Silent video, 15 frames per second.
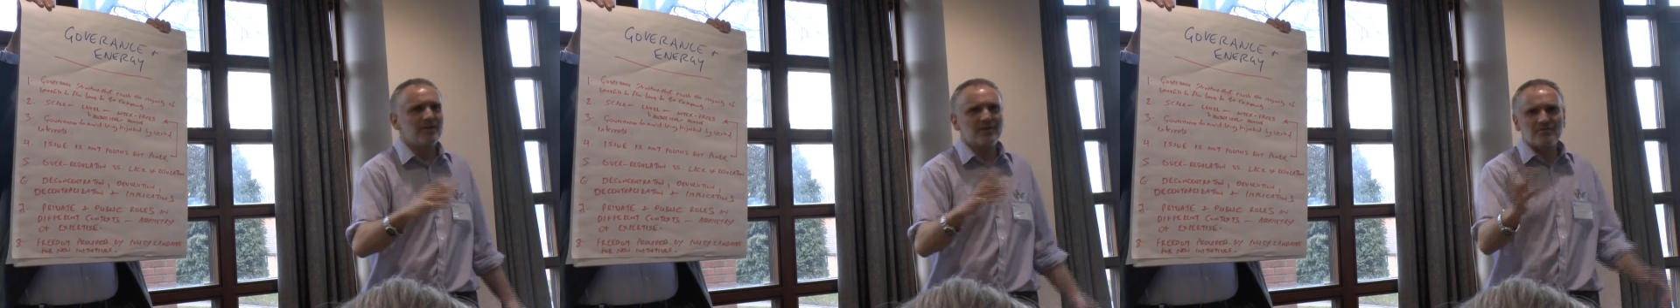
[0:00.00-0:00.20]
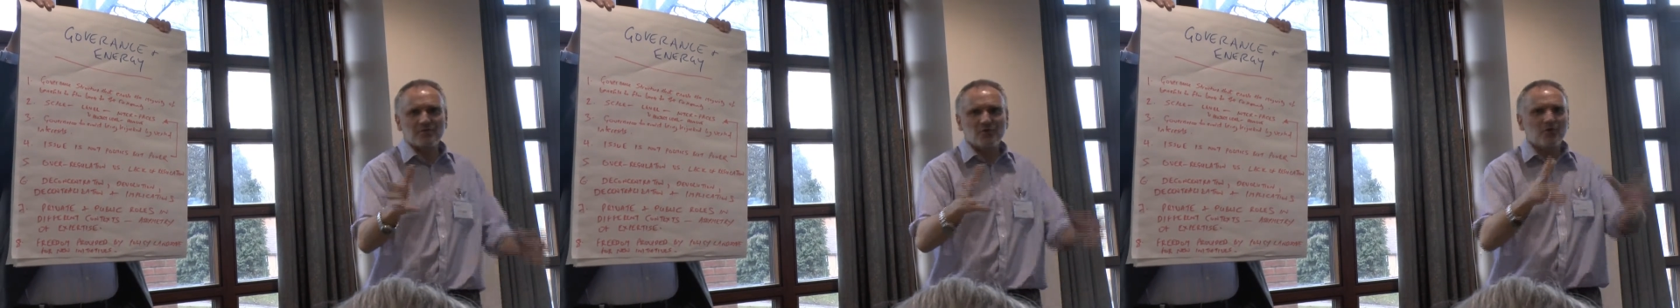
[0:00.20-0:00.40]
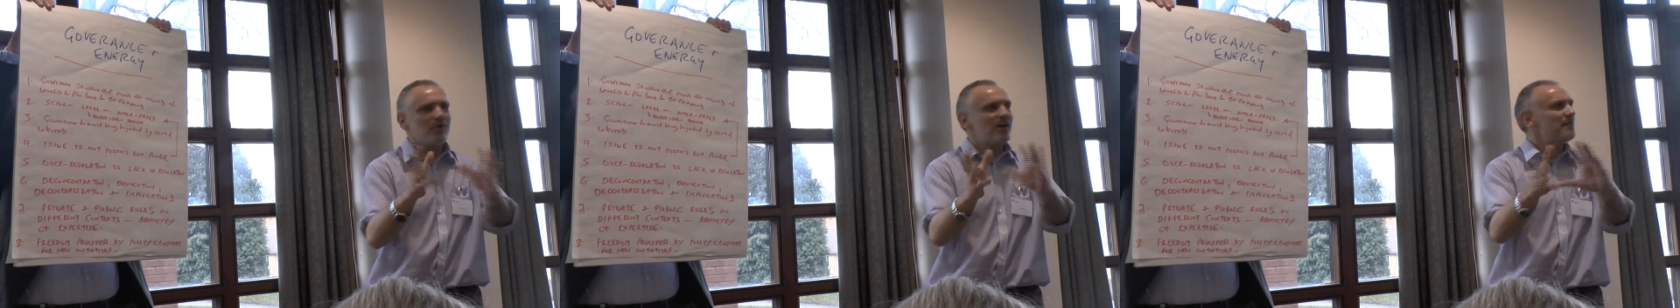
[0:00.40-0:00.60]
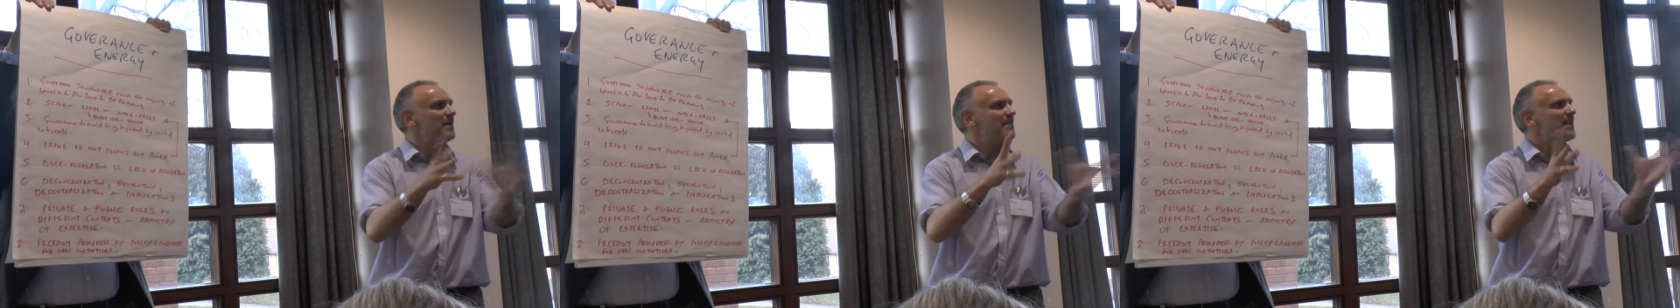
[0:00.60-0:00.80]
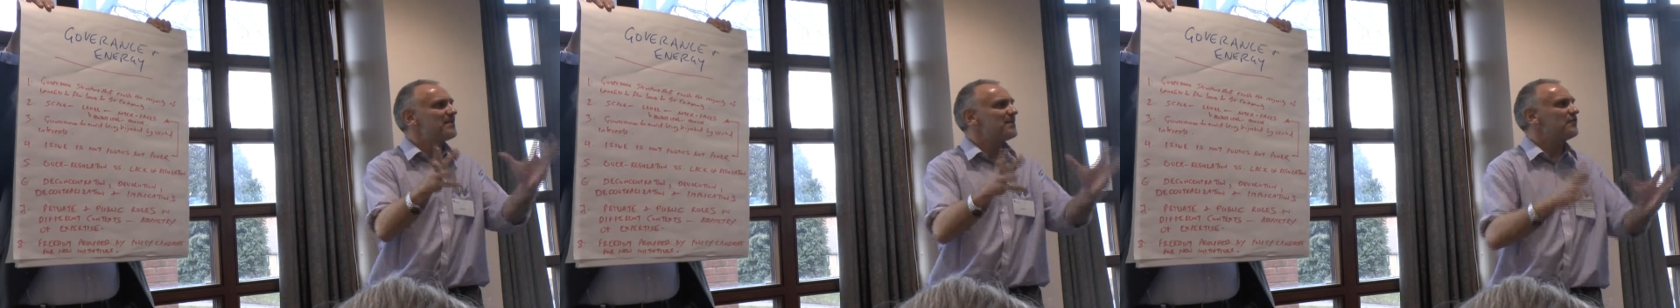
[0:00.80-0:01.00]
We talked quite a bit
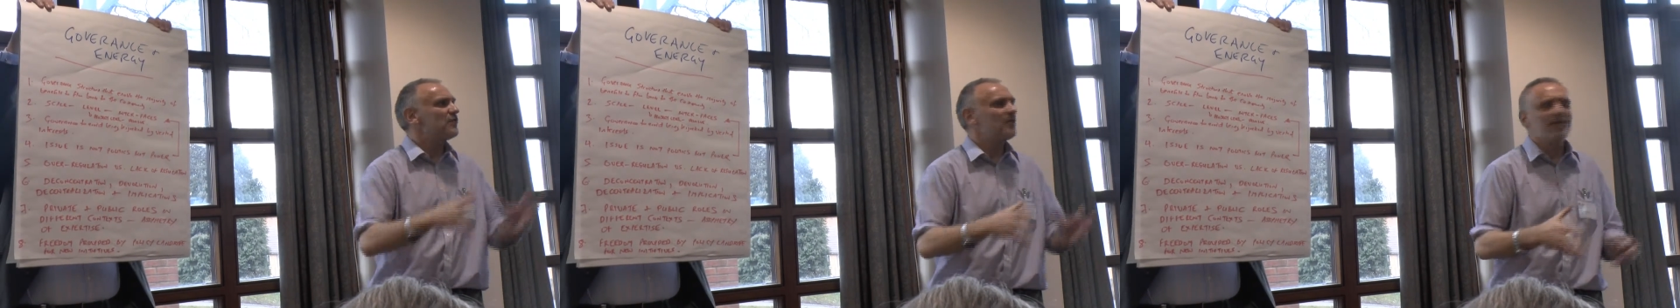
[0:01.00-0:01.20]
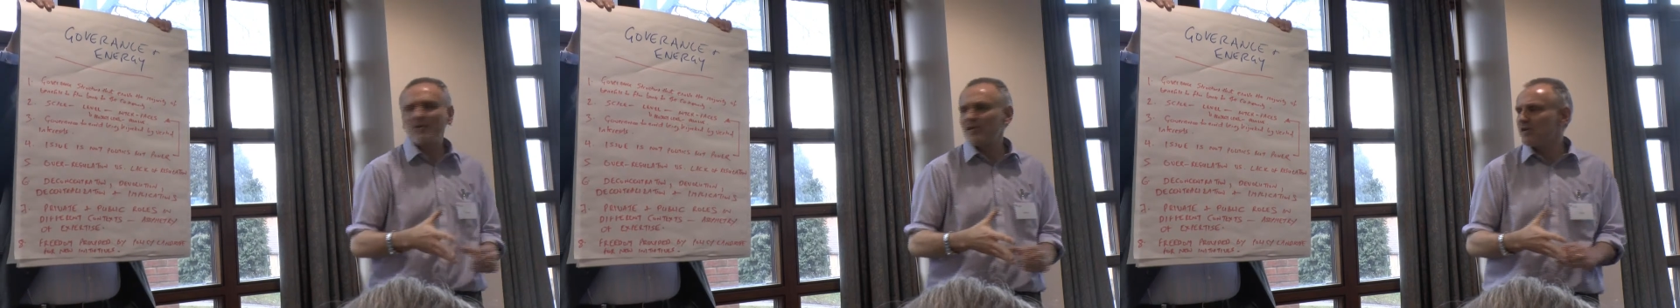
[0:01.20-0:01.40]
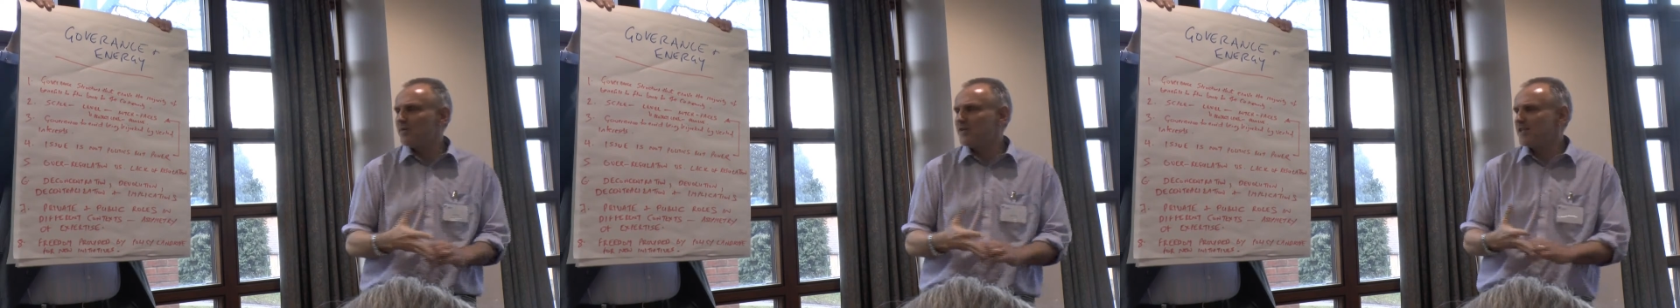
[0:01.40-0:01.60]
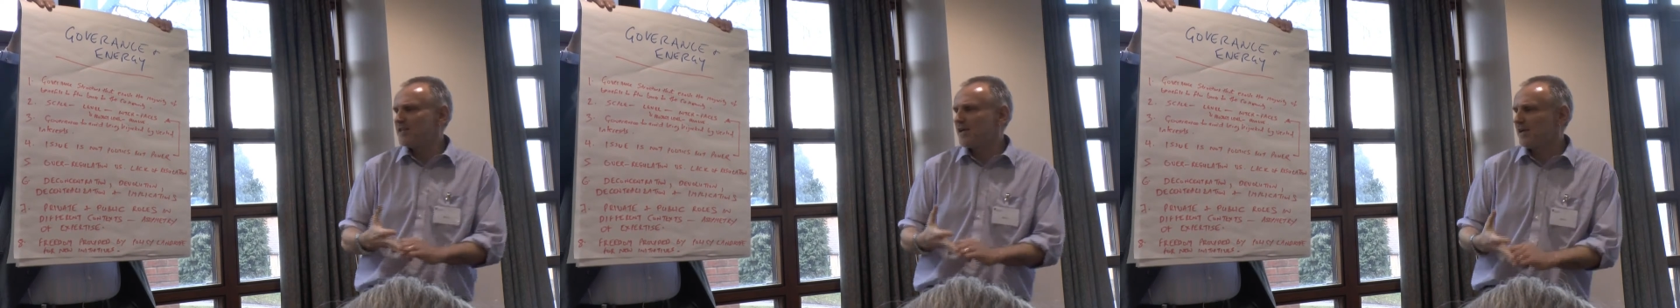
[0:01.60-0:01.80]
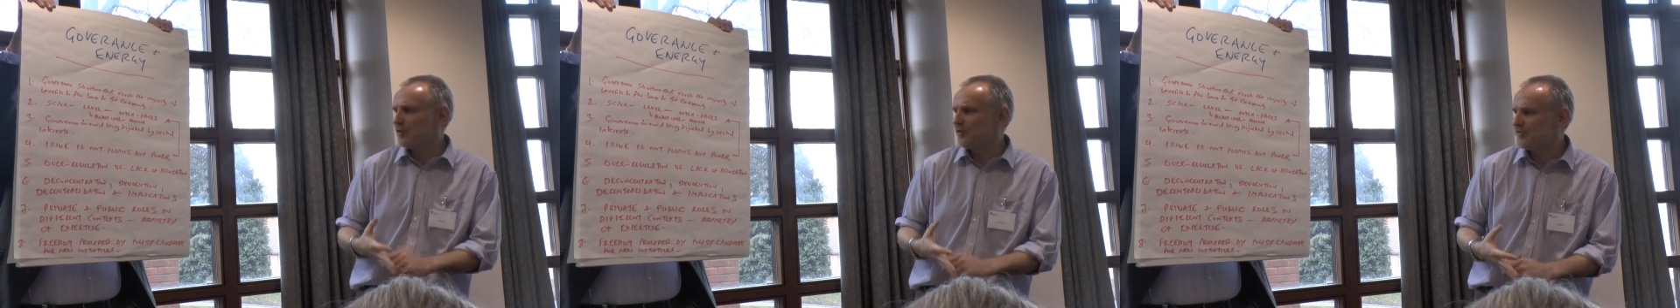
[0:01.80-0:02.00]
about Central America within
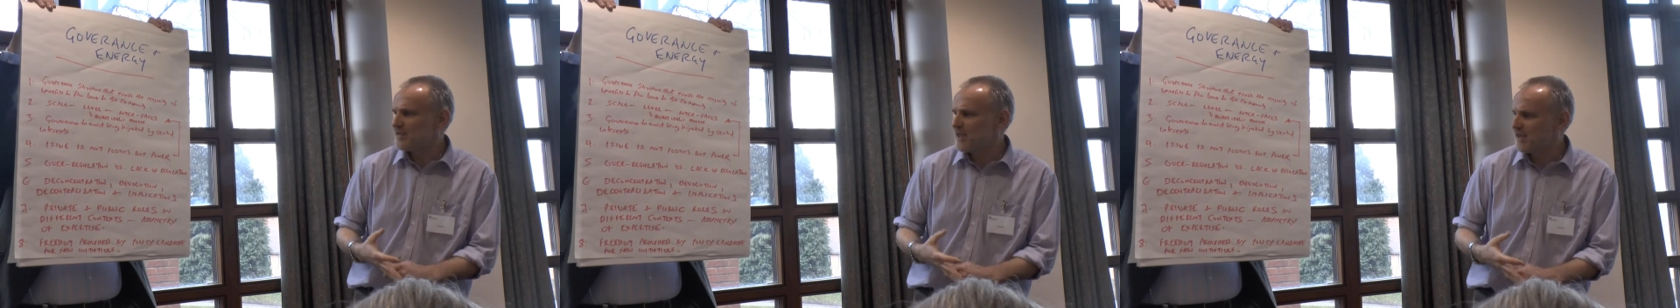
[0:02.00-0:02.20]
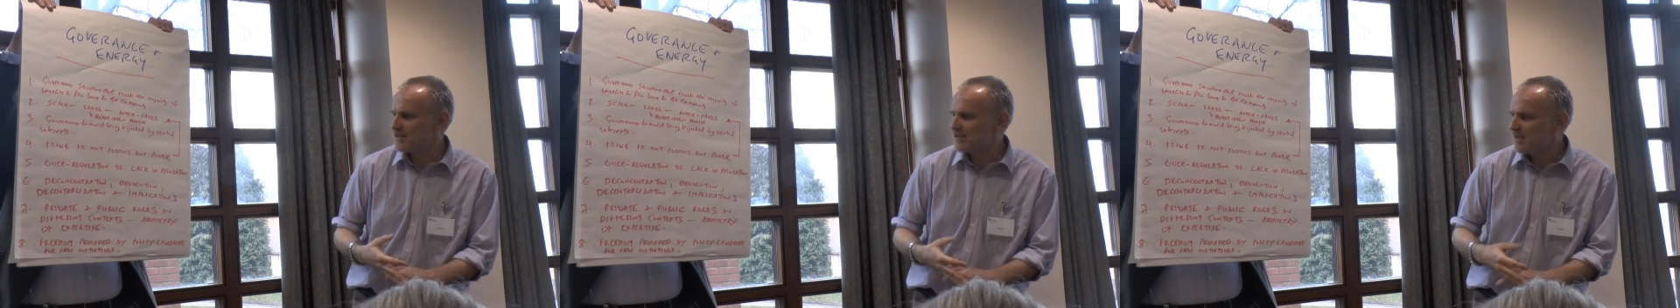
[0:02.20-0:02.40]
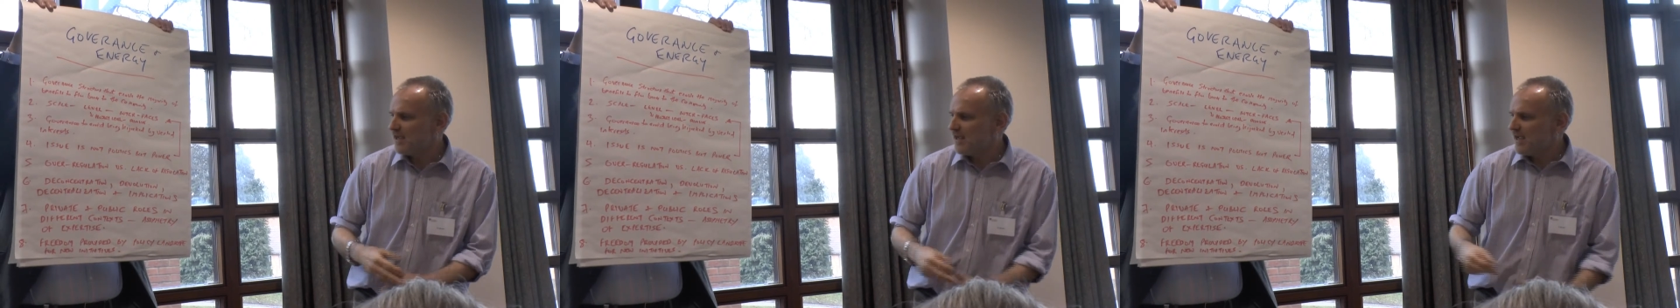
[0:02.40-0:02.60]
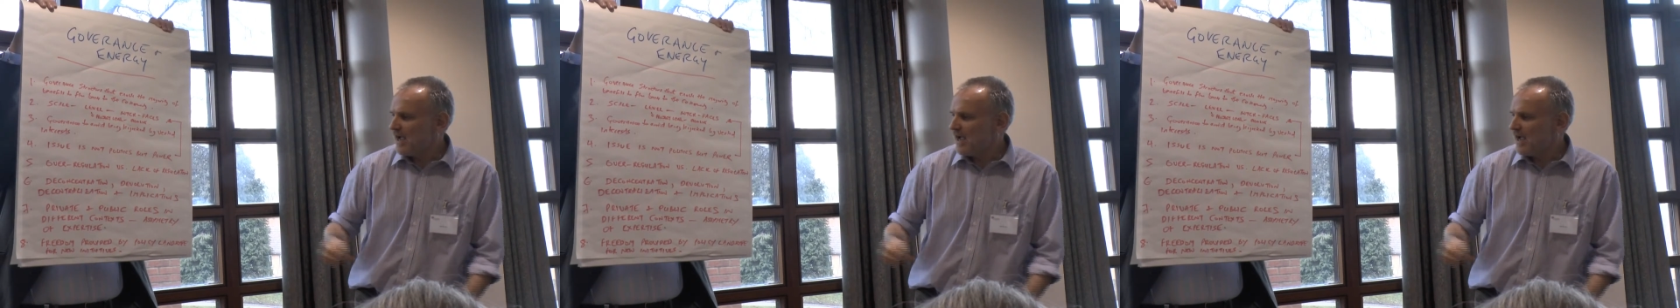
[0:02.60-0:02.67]
that context.